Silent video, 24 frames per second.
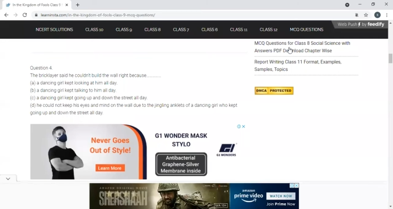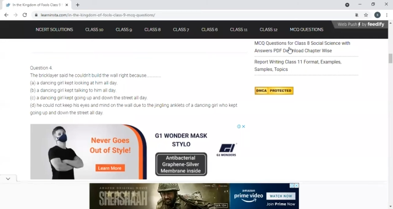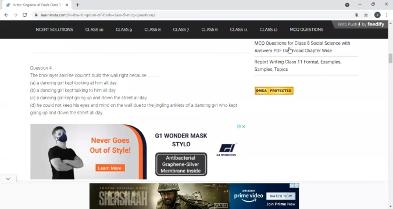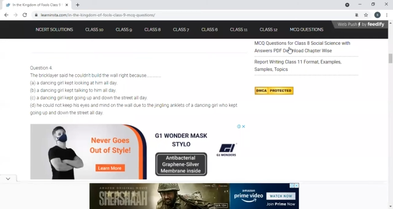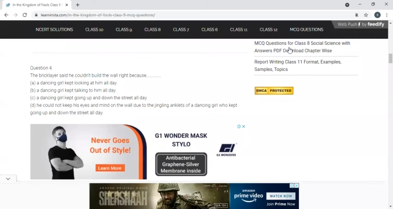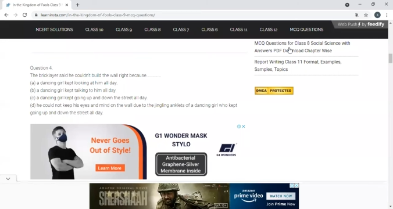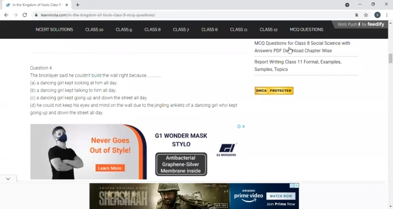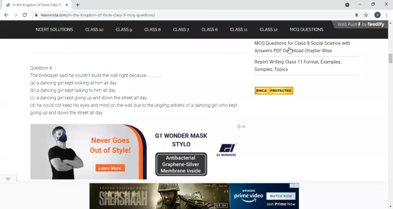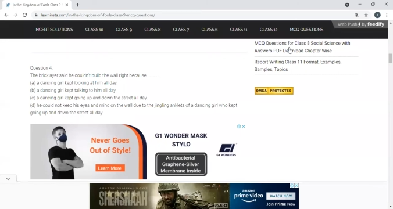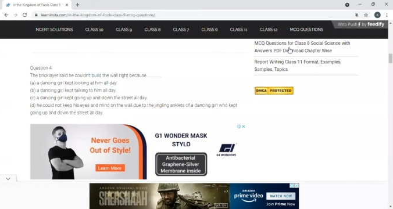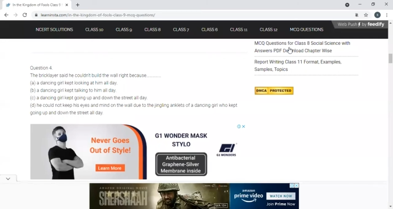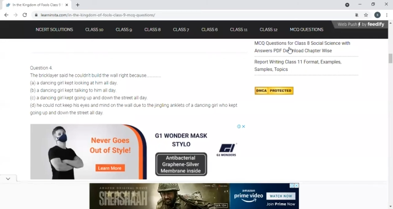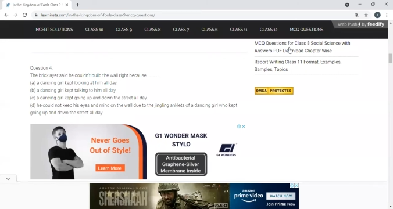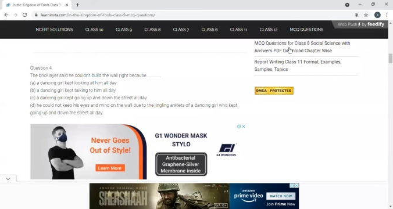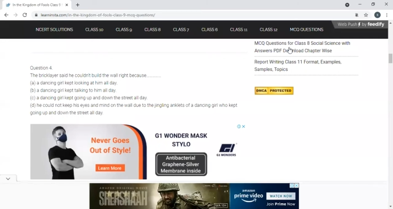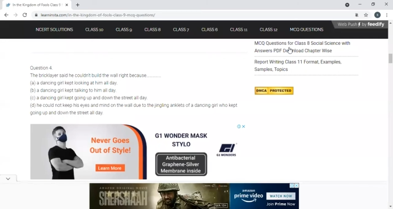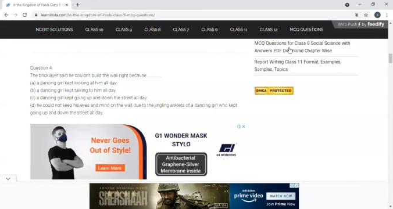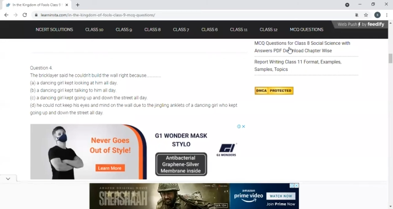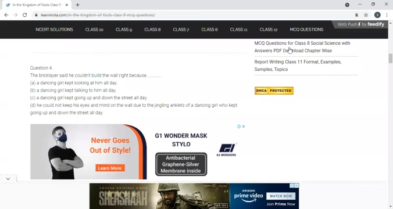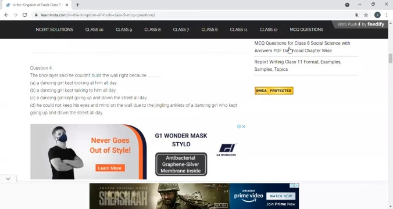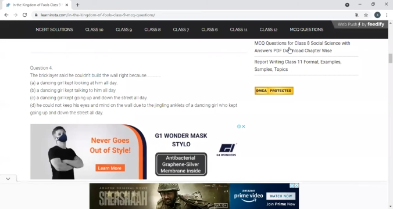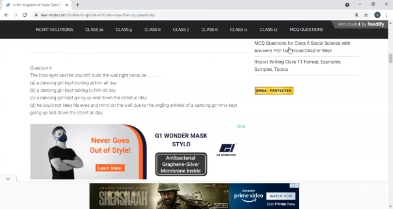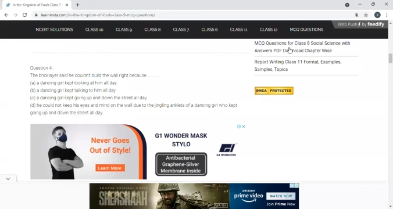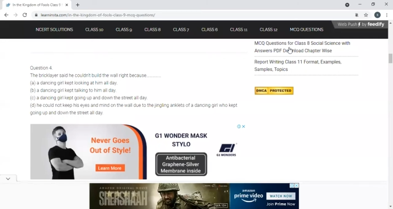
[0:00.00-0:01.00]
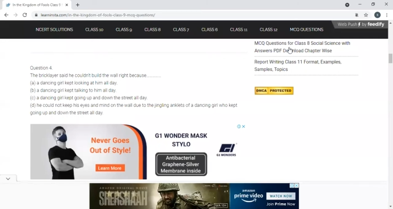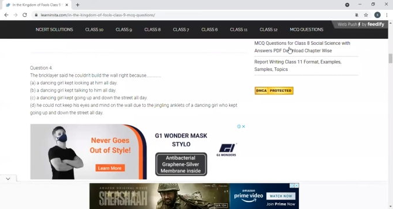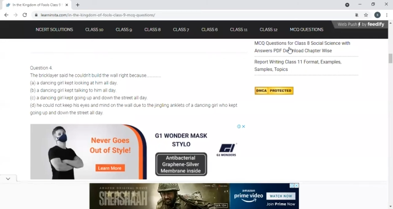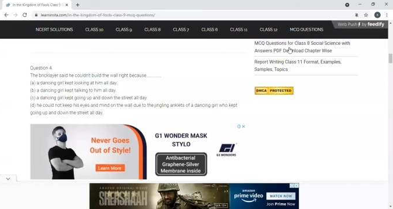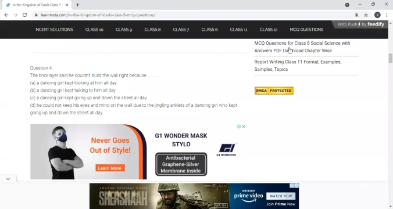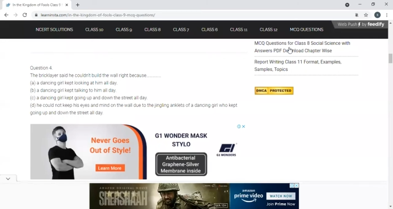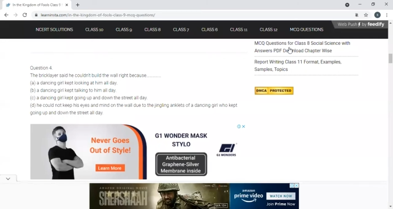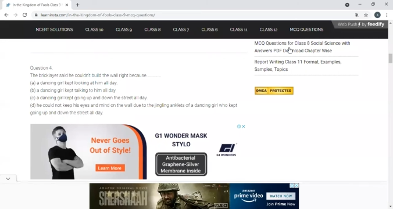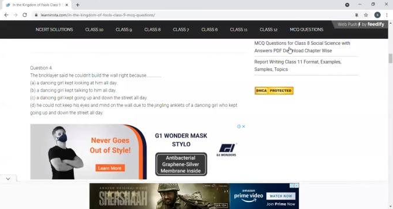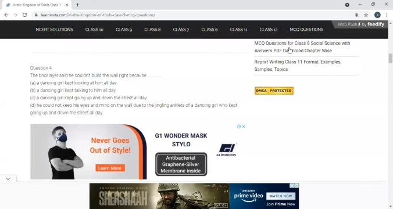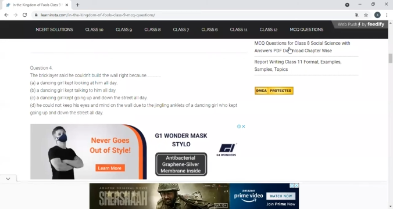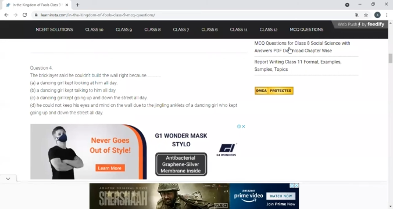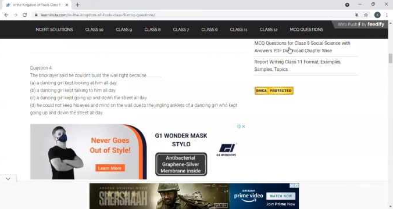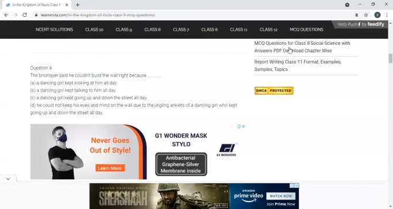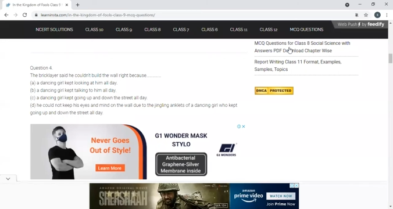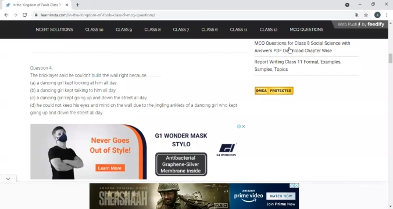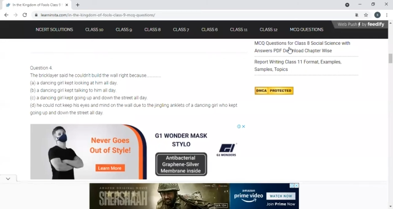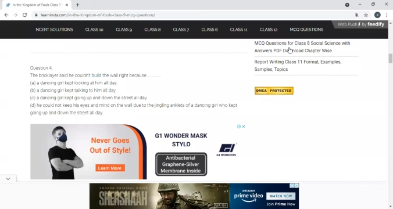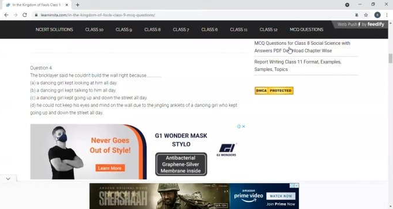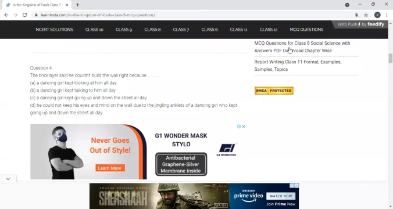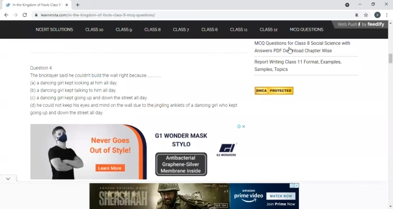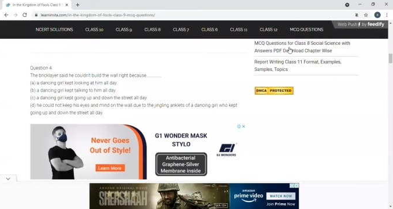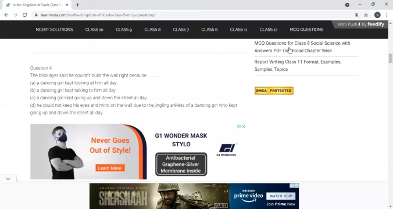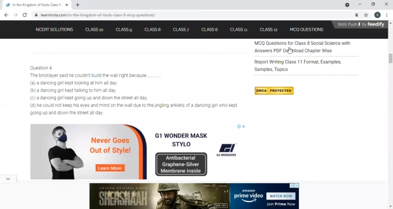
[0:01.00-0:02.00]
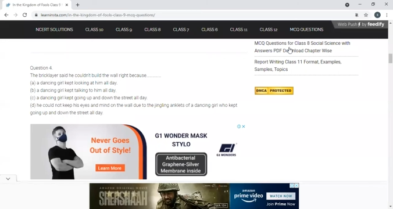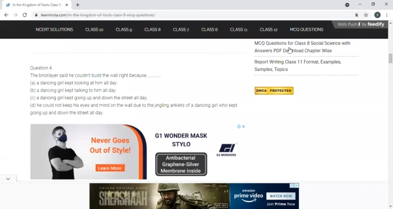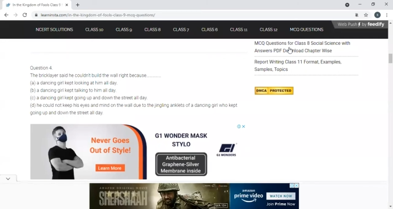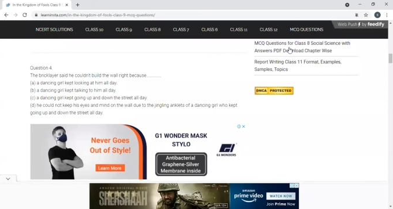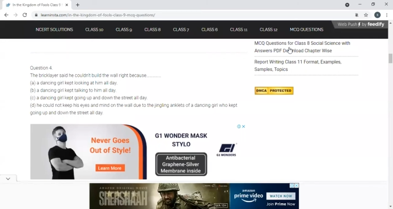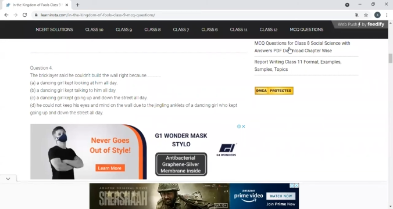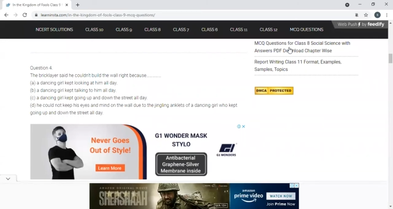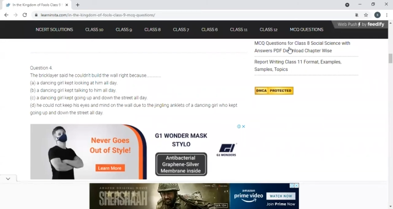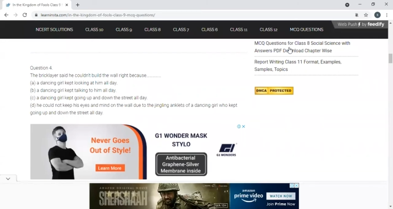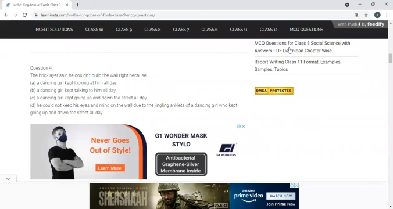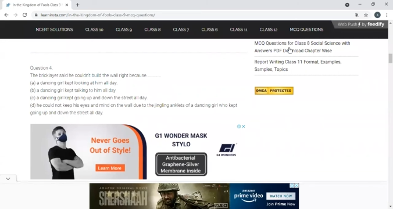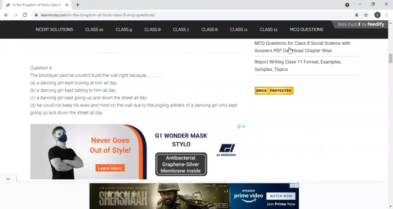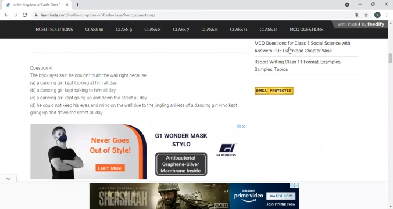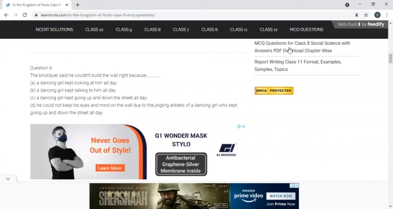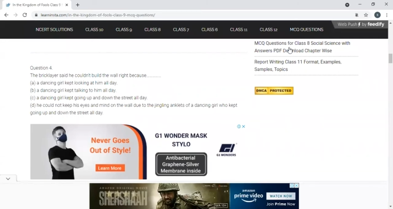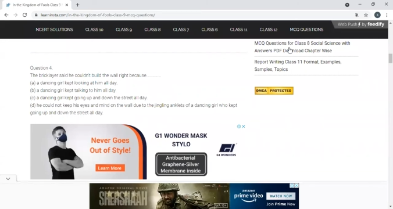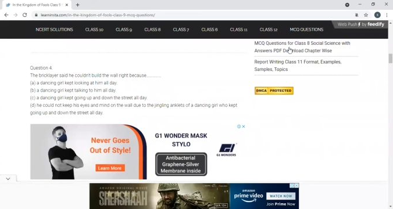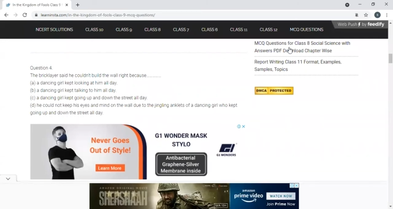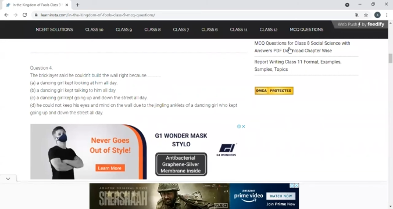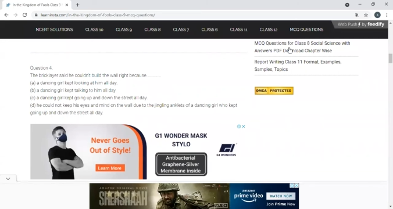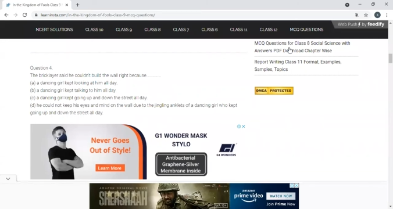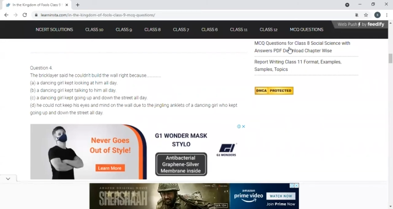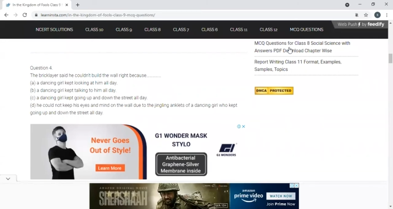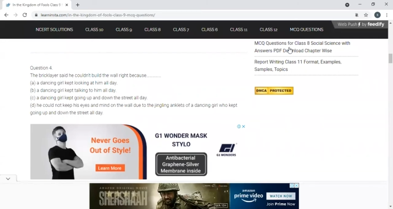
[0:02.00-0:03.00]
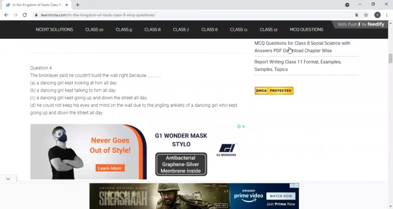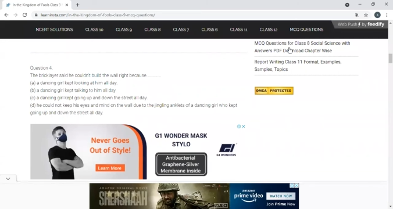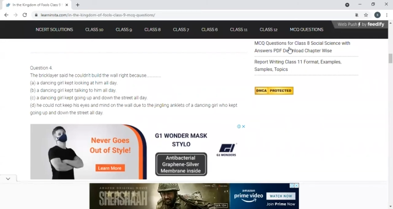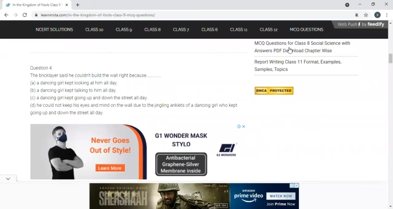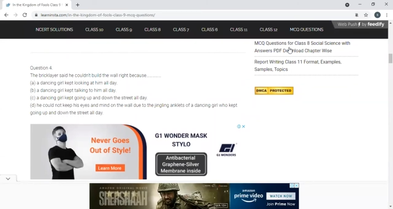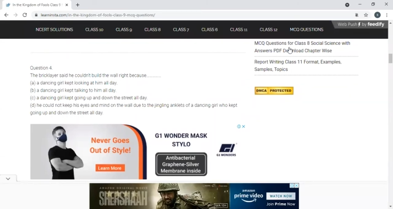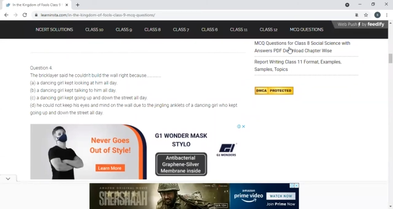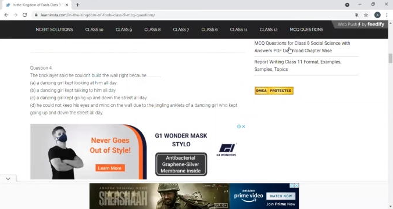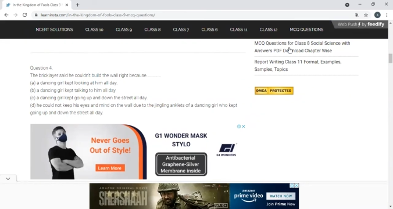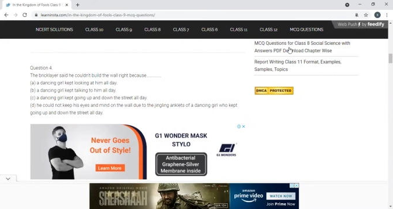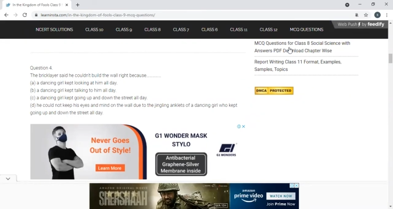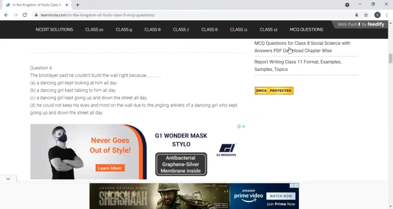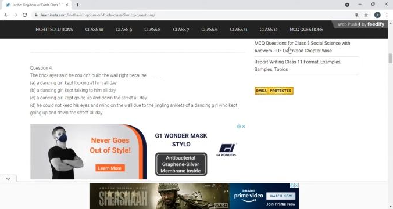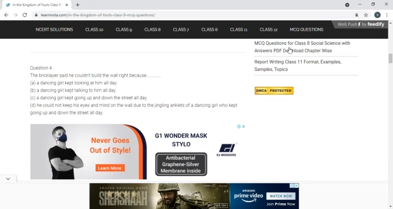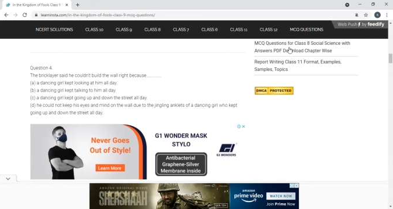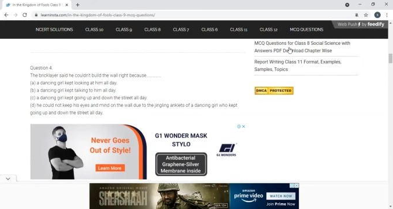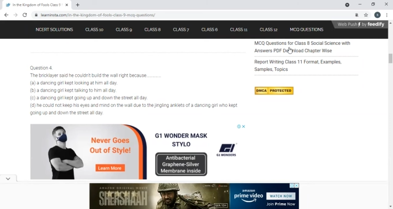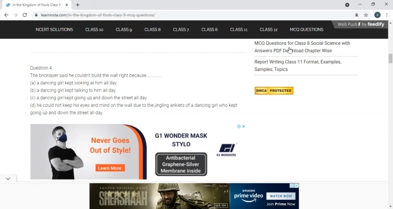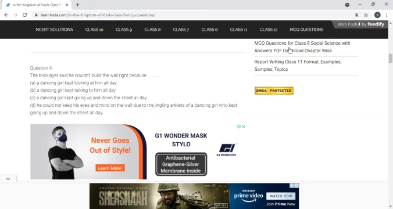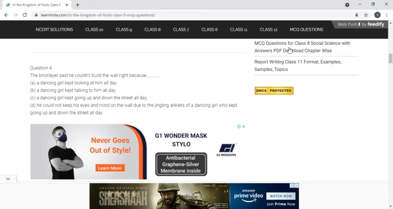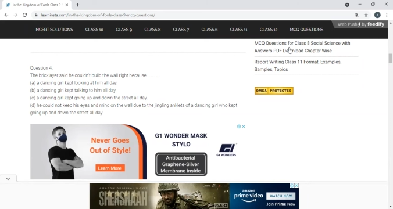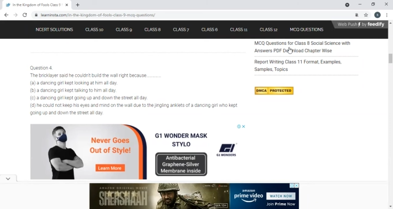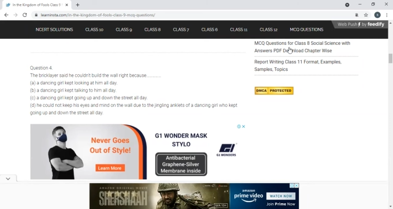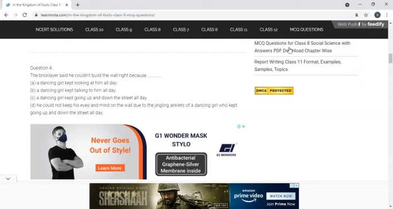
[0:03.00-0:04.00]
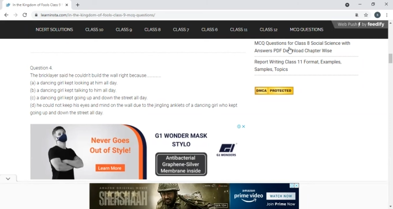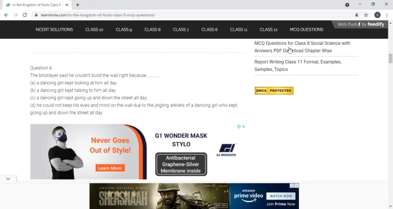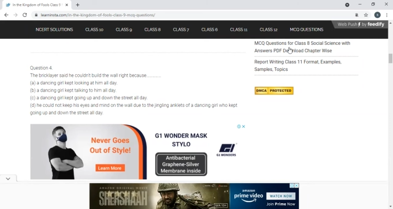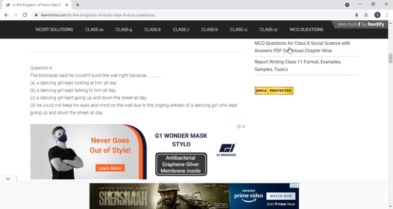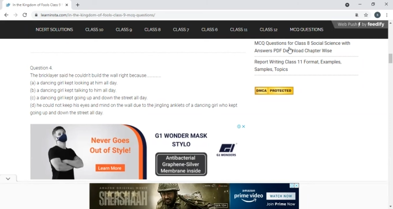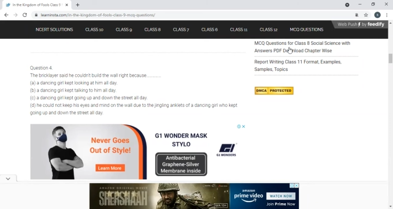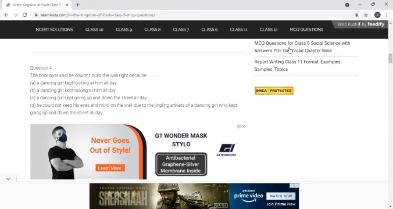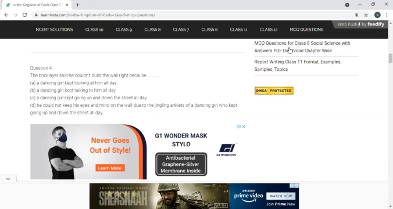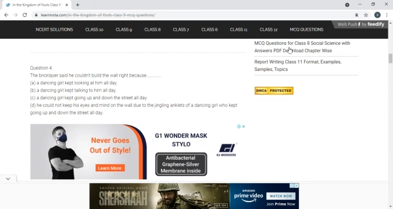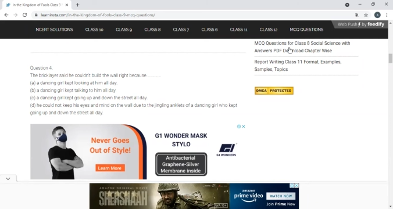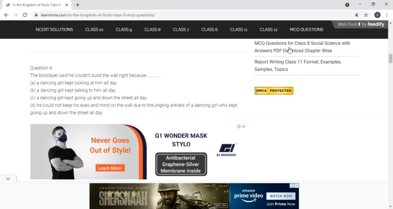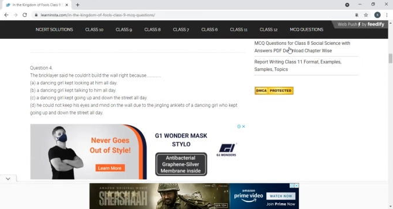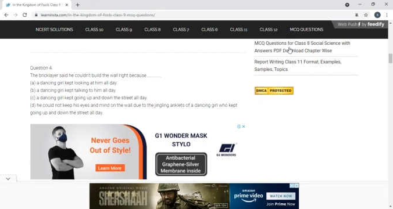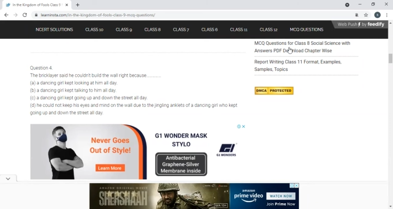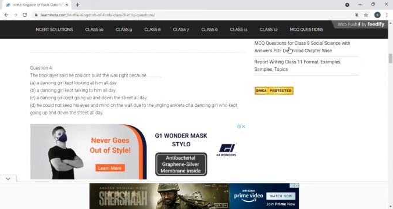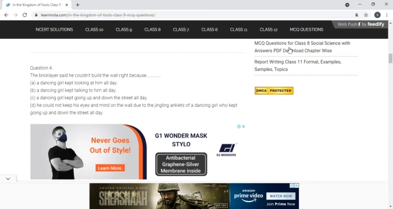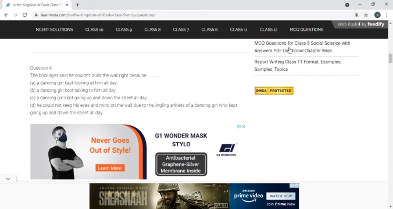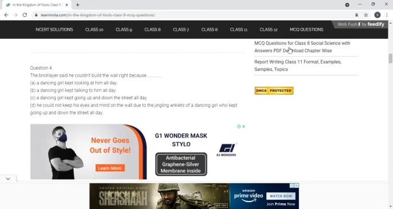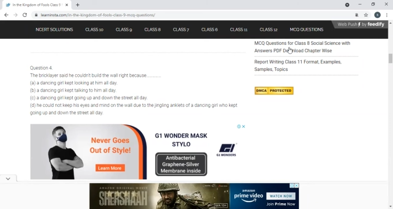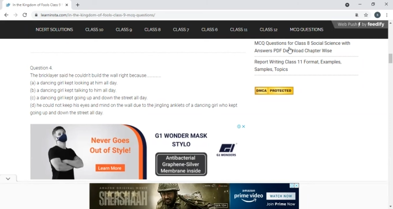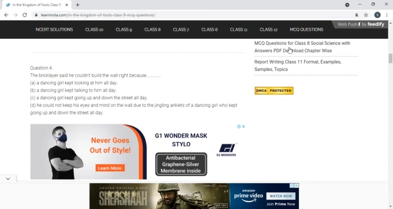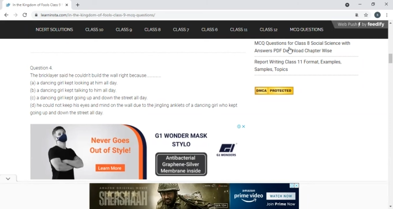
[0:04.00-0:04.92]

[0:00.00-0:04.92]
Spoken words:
Nobody's mouth can be seen.